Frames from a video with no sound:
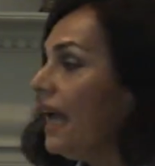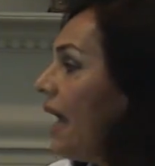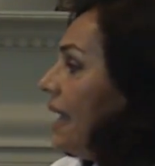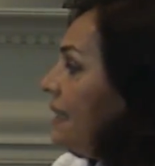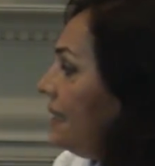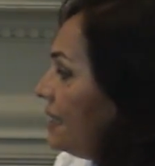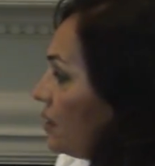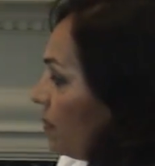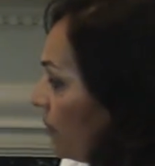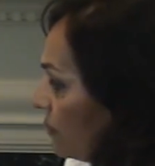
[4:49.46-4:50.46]
And this
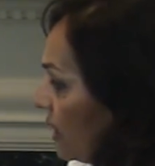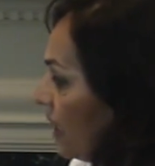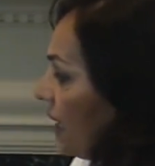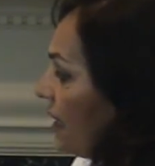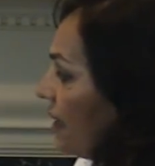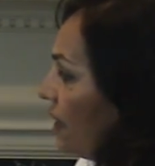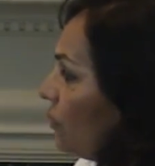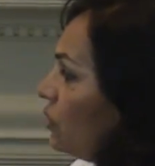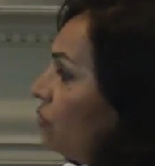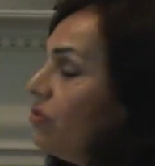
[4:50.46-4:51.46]
being
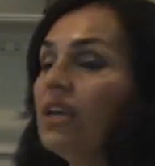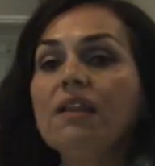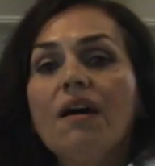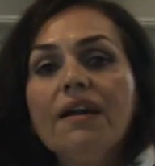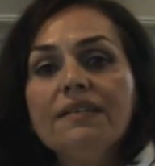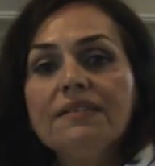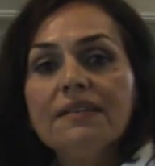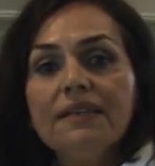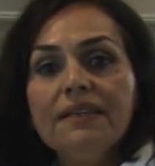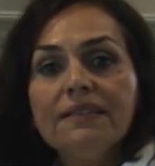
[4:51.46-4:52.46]
would realize
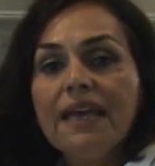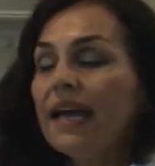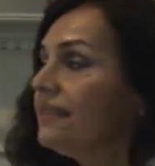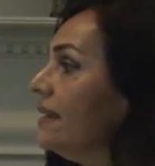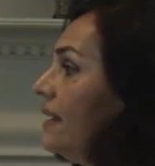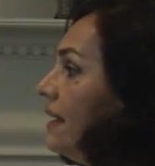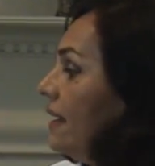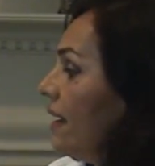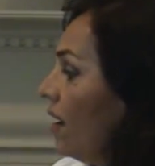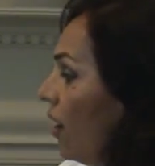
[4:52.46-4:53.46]
that
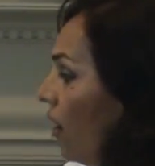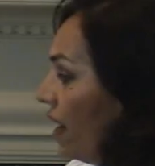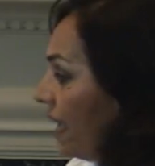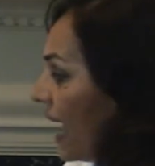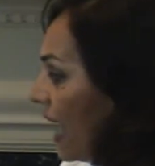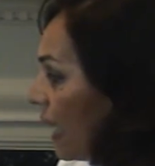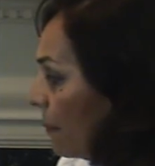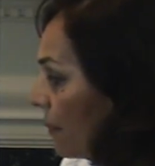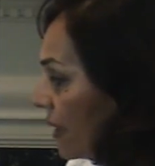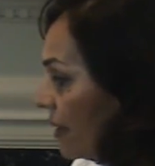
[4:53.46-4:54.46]
I
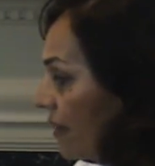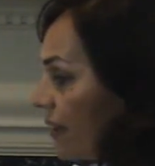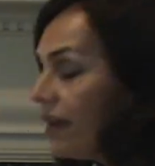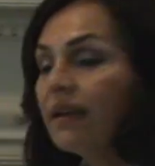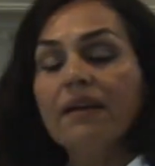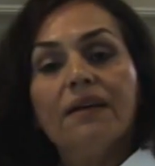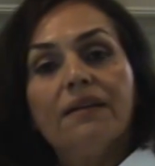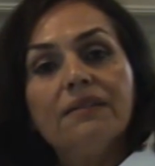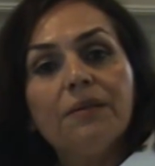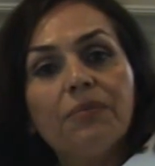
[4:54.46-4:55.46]
am
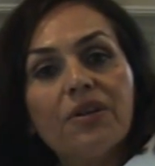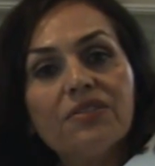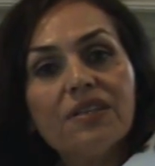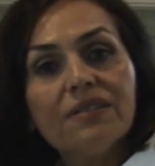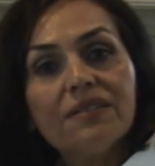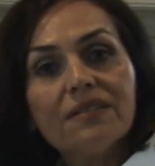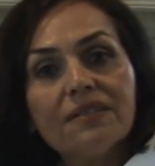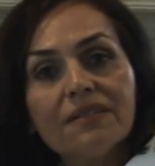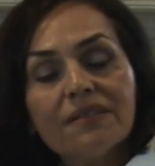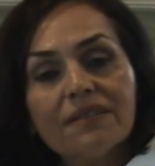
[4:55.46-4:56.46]
the presence.
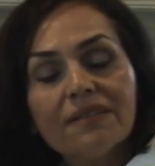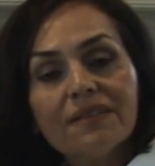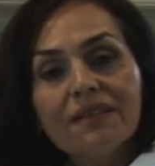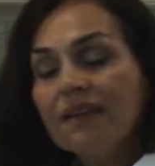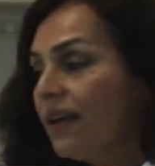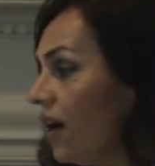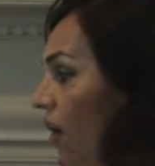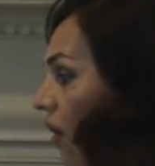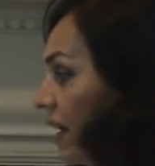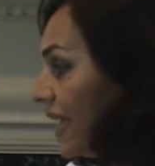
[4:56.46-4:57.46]

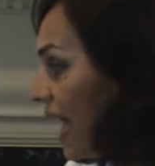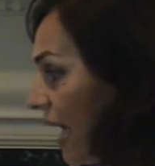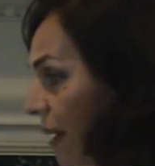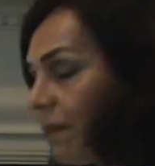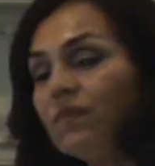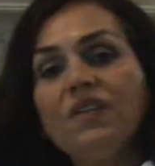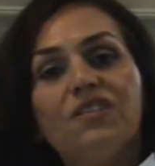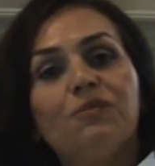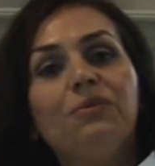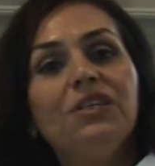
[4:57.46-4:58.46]
I am
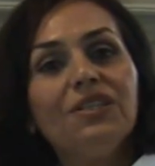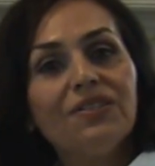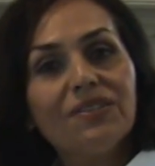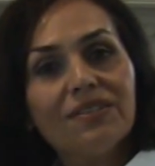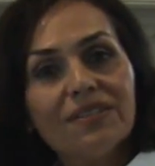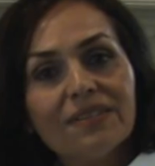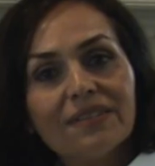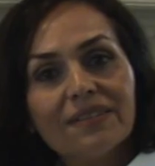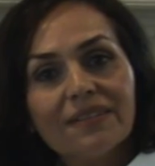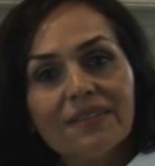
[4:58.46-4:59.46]
this peace.
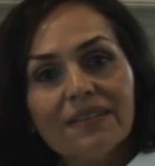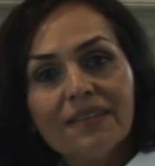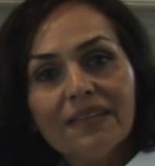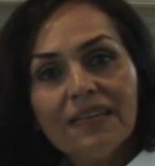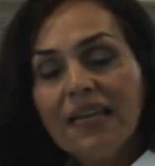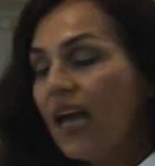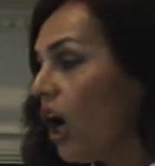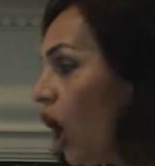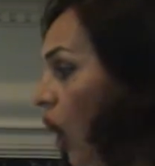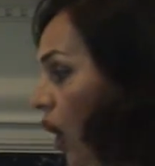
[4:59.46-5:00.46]

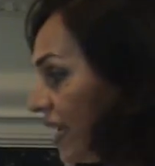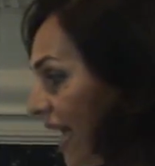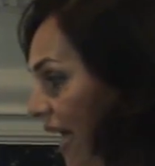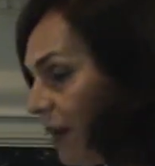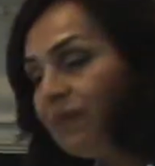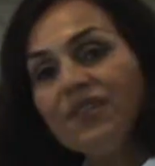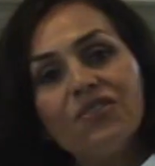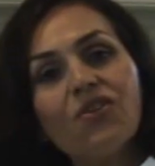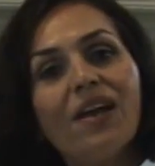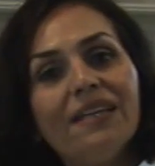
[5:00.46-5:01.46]
I am the
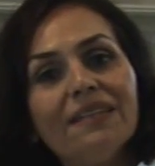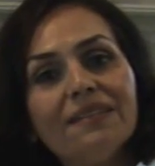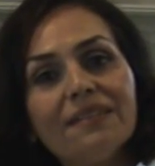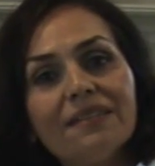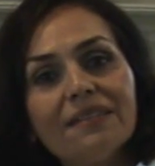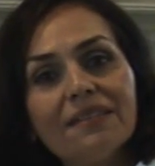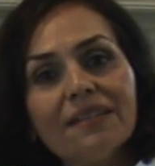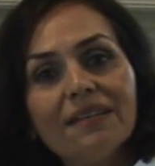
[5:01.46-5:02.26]
silence.